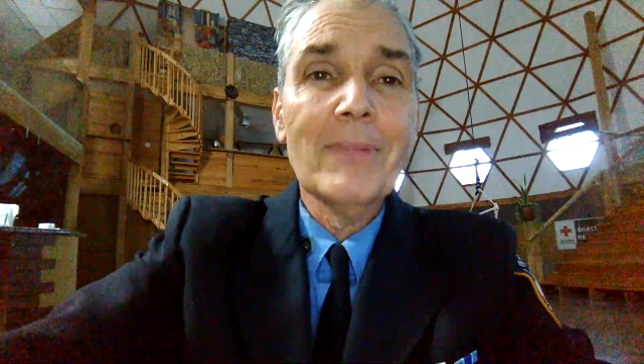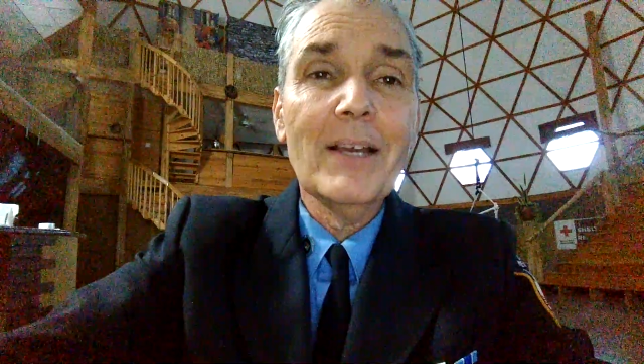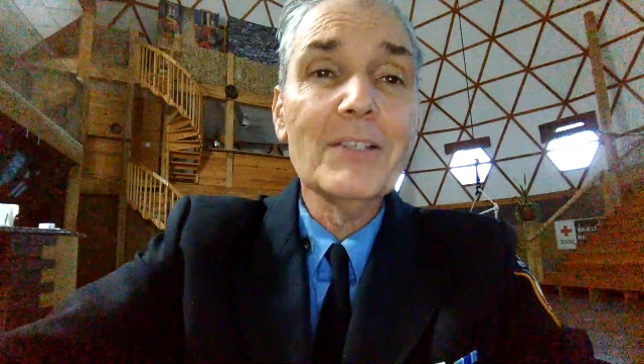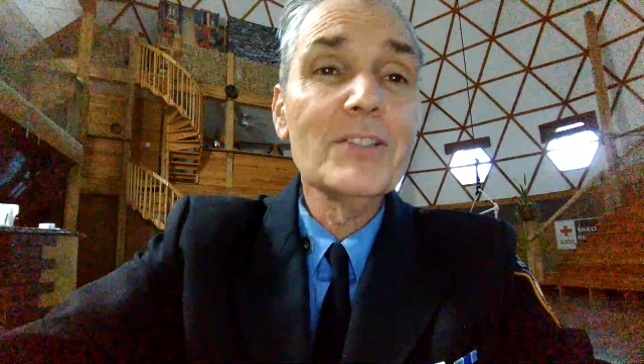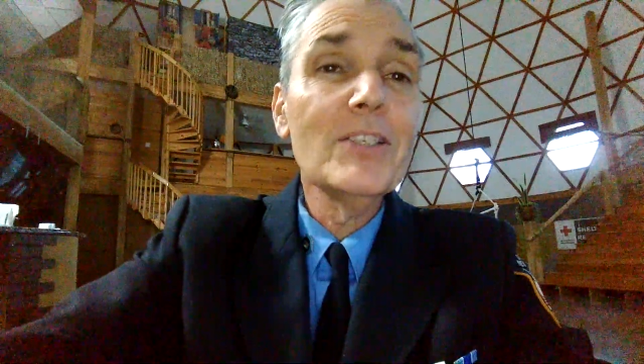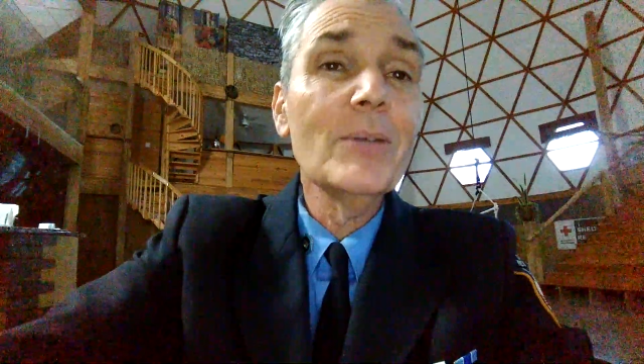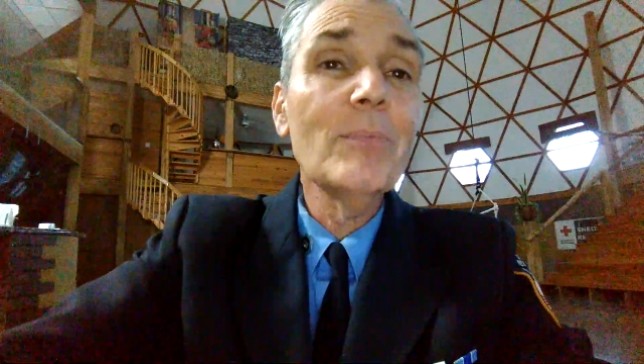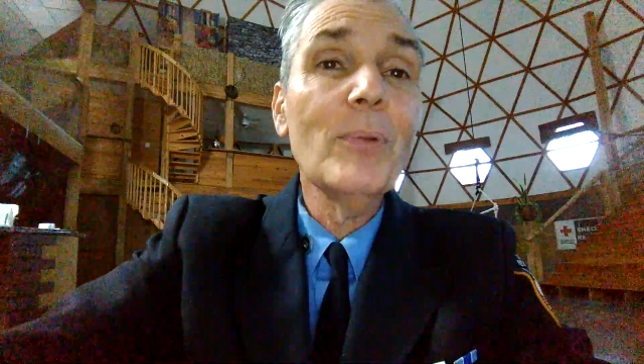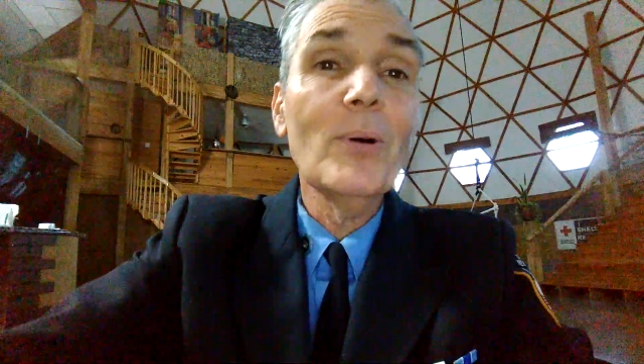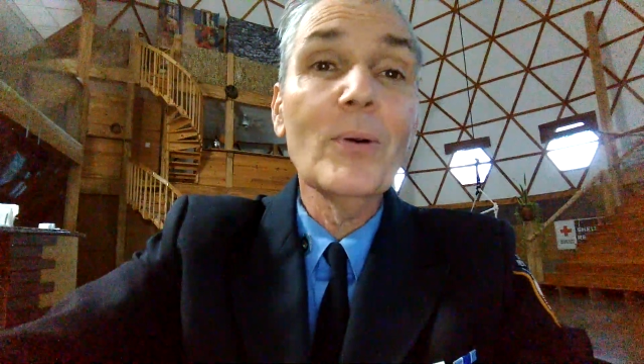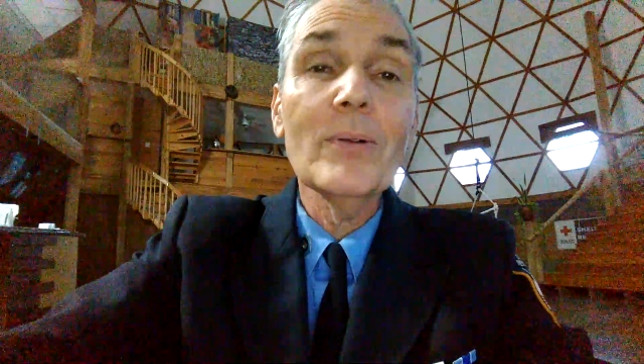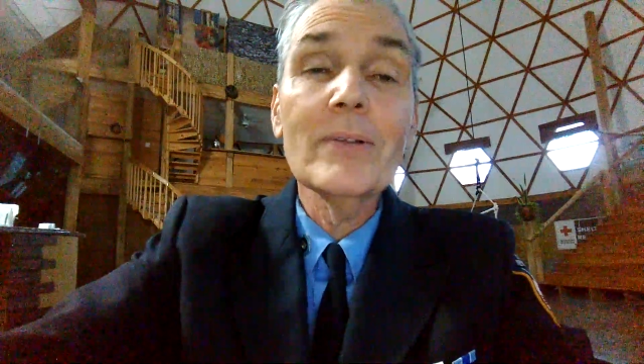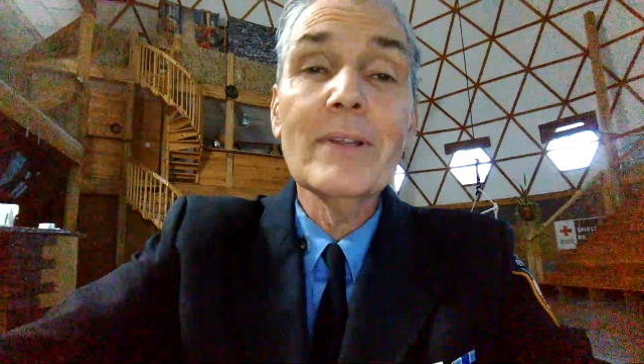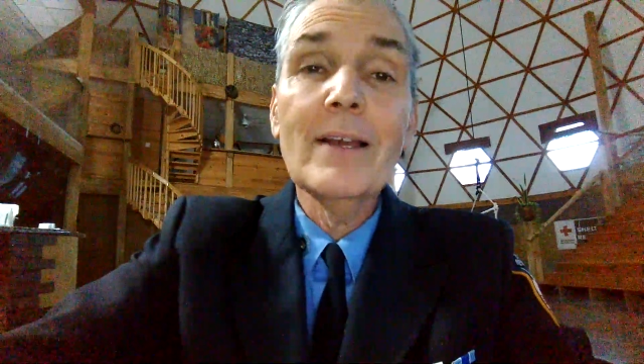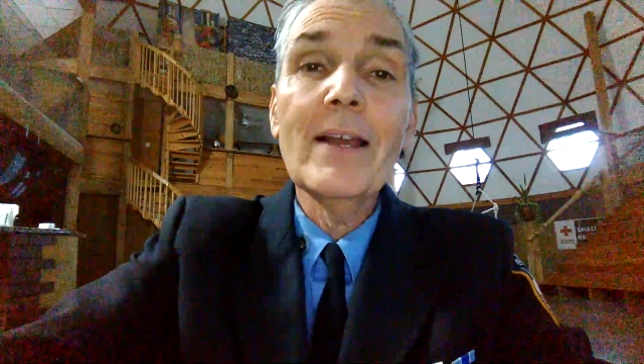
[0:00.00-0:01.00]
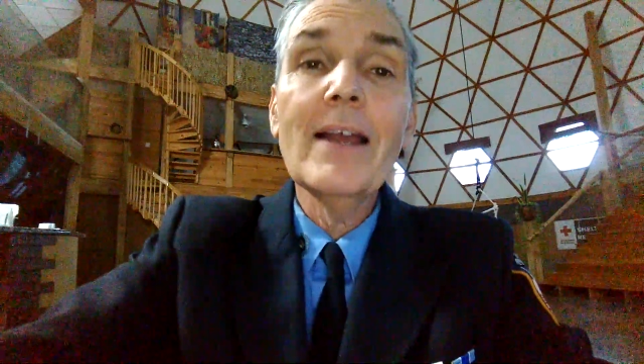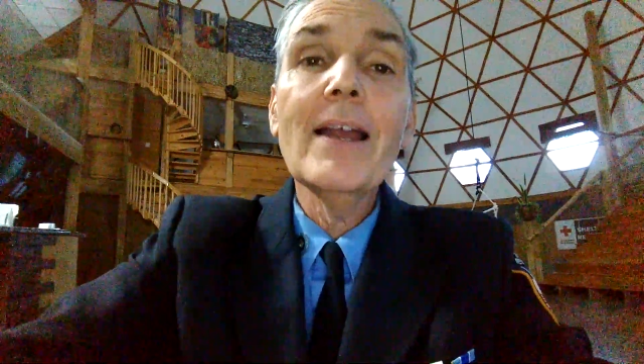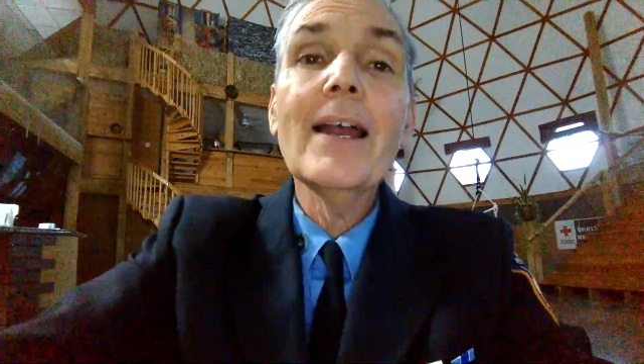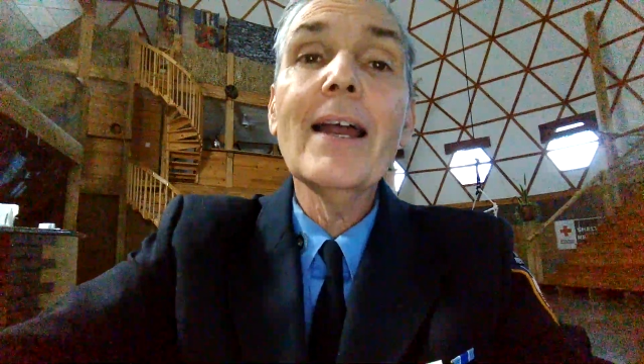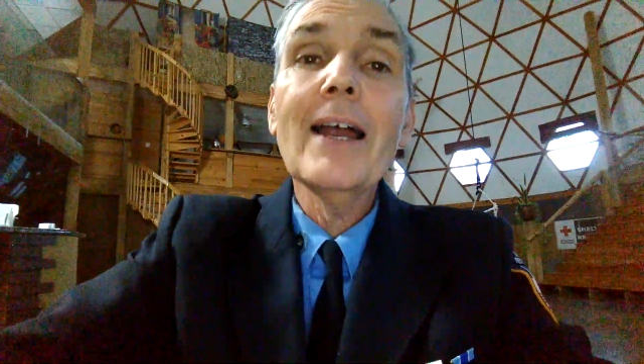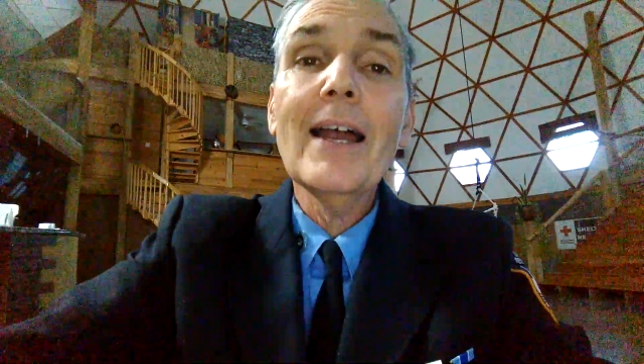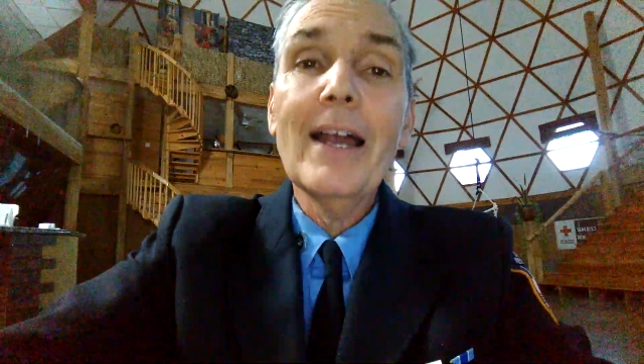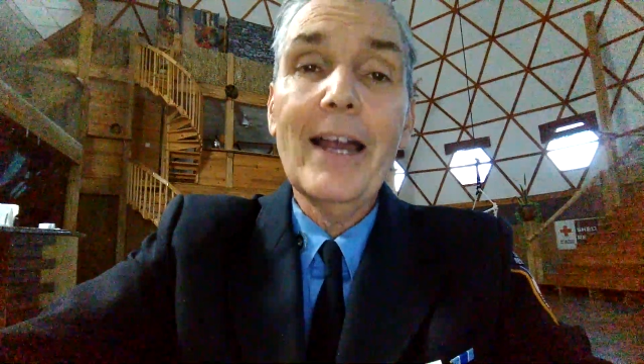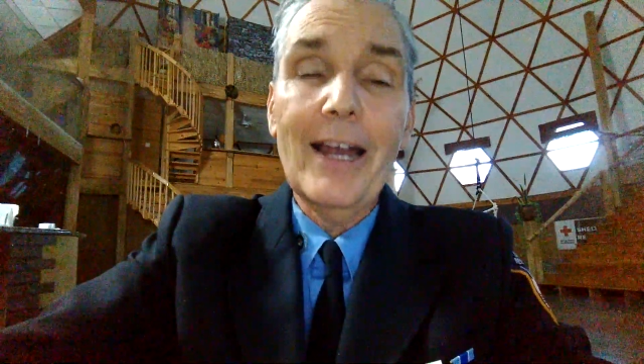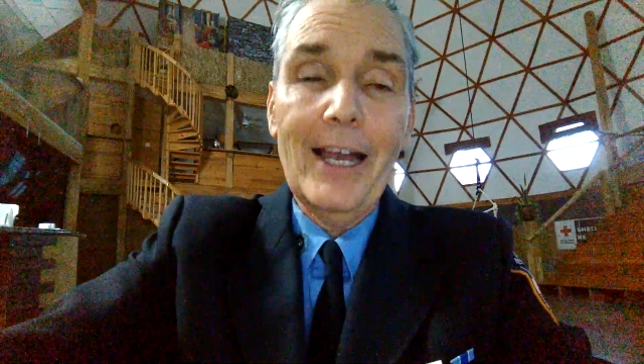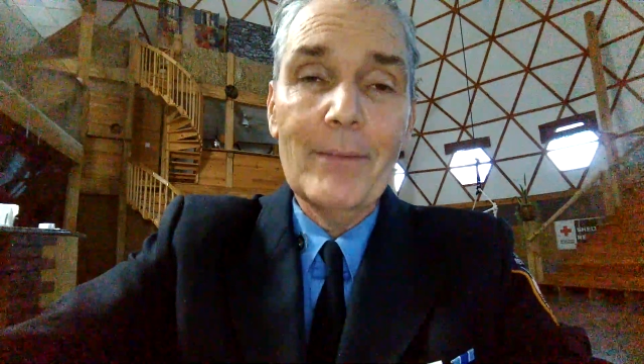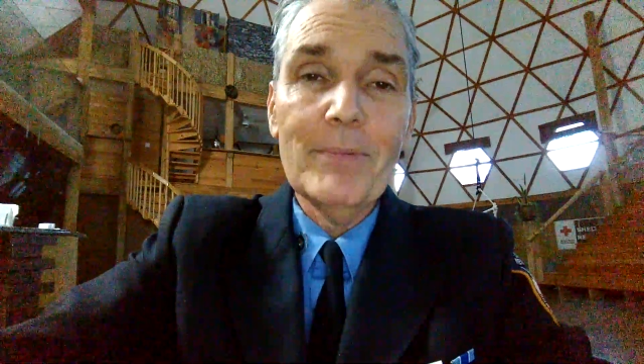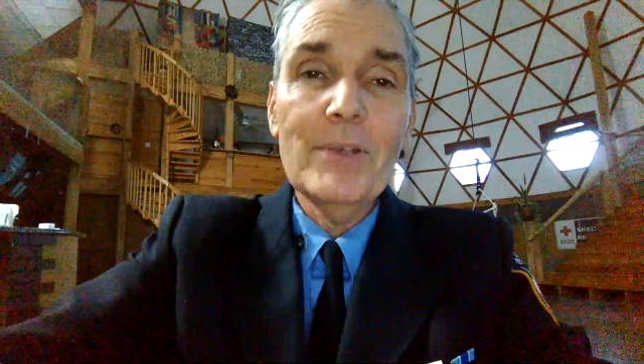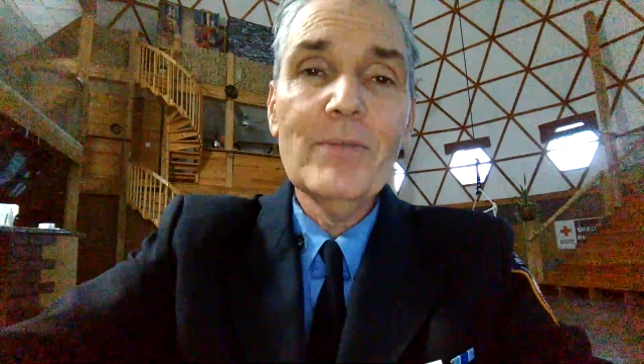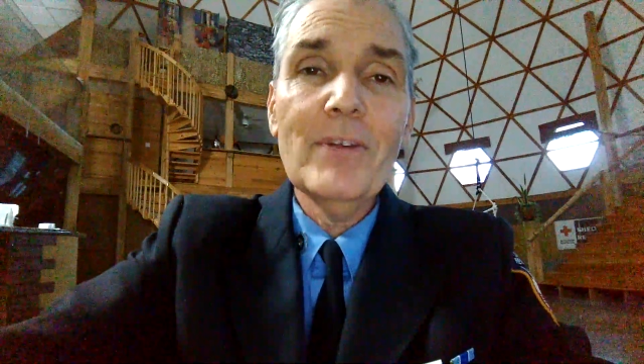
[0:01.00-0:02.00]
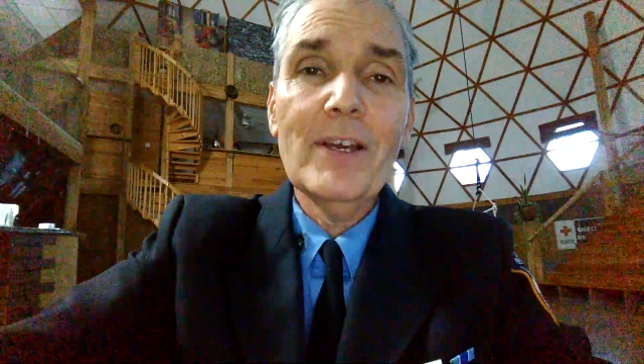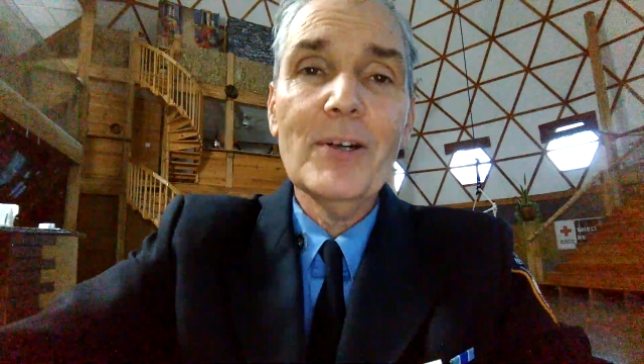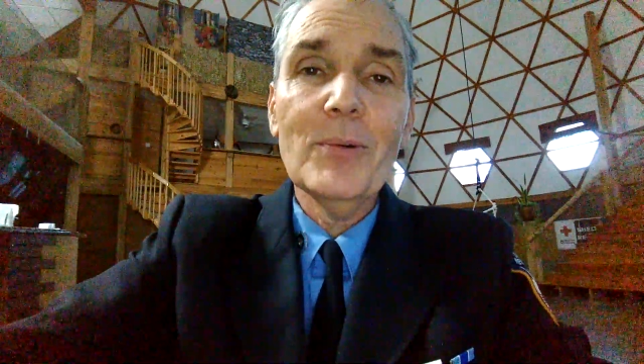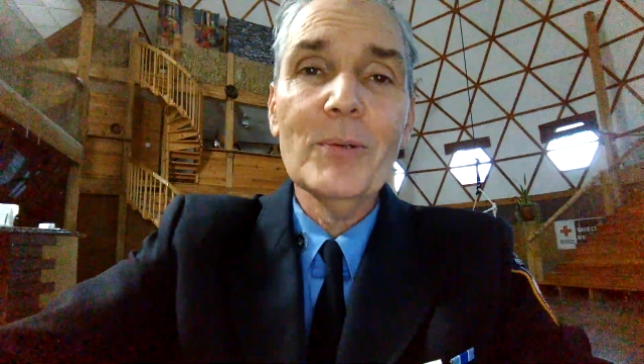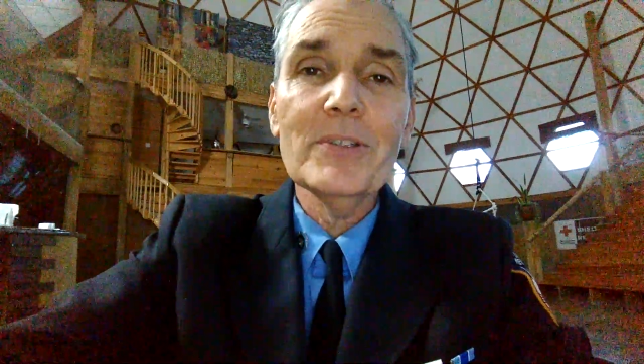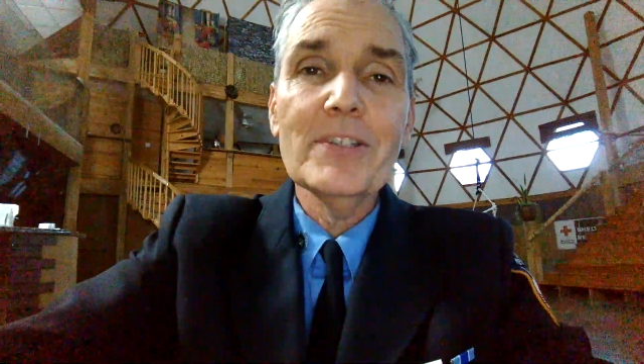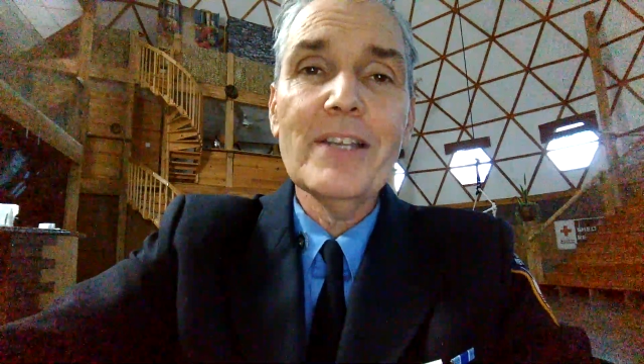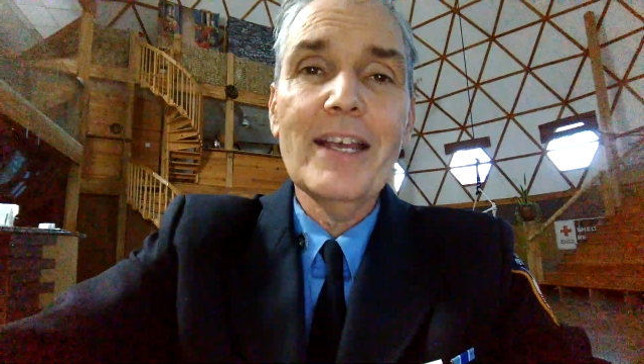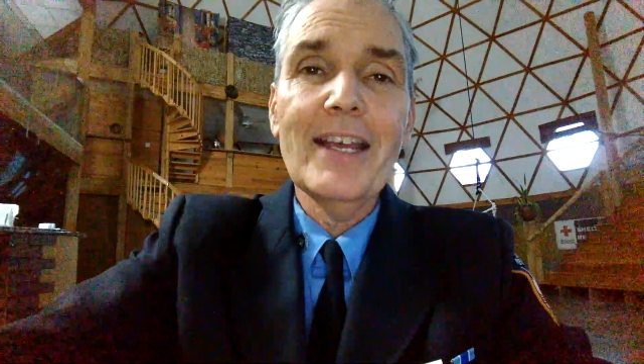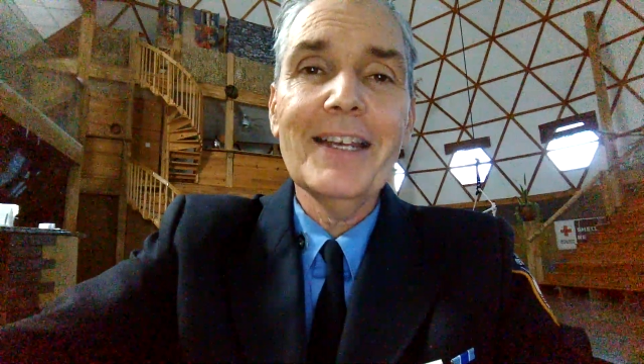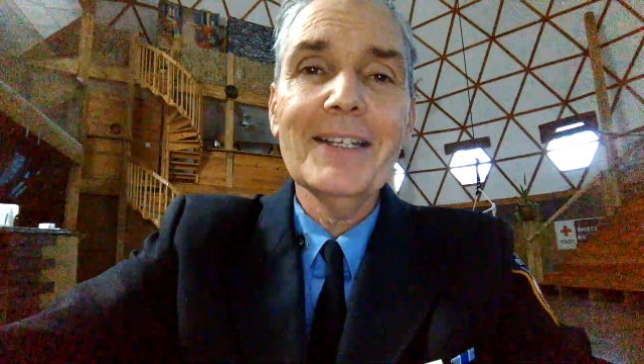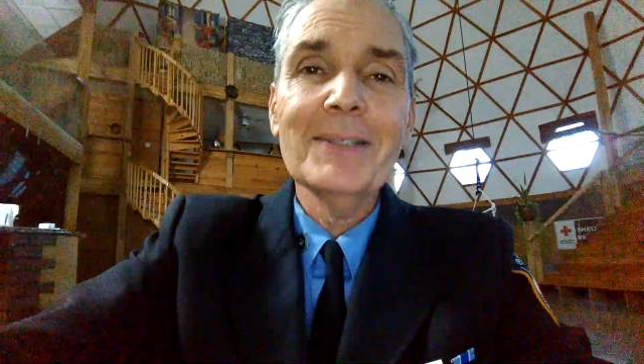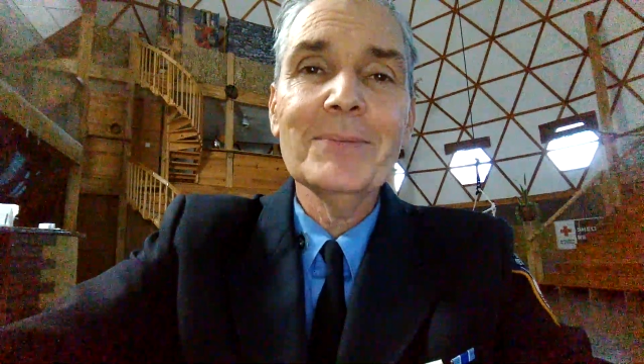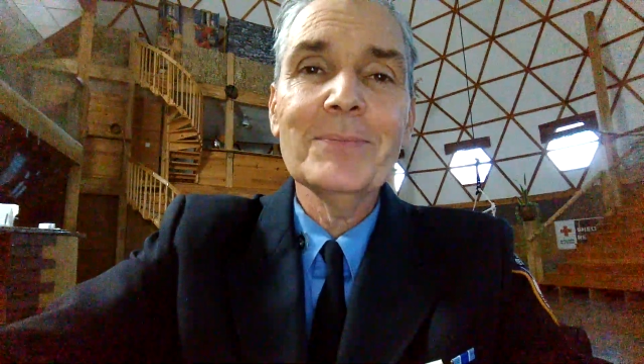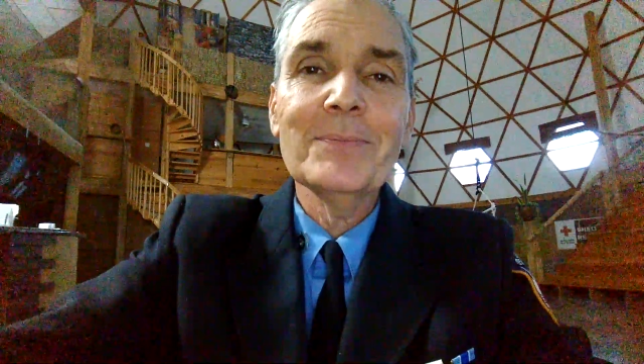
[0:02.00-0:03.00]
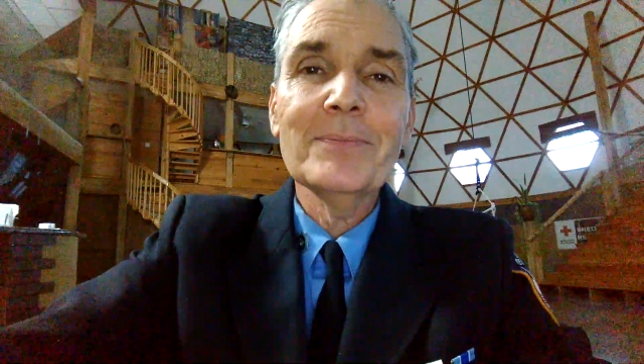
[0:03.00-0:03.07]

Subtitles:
a simple Happy Veterans Day